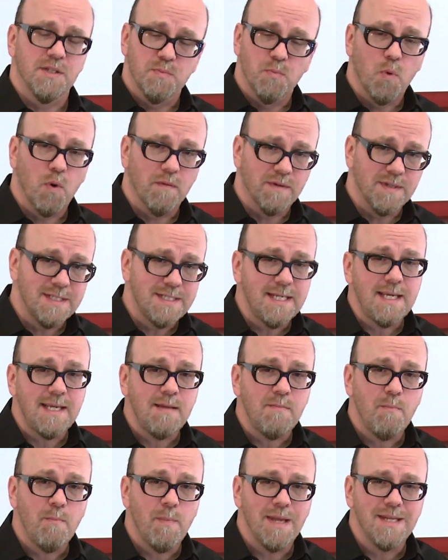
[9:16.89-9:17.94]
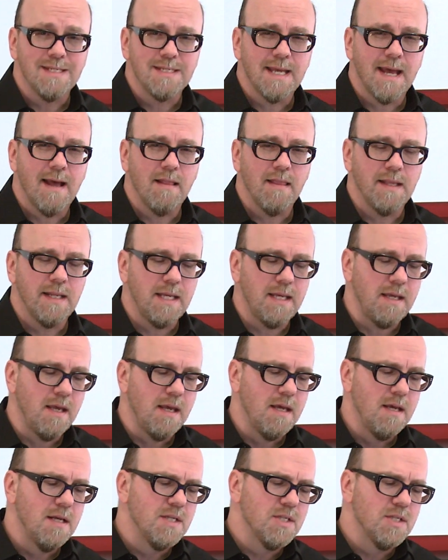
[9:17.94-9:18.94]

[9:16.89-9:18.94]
It's more of a team mentality.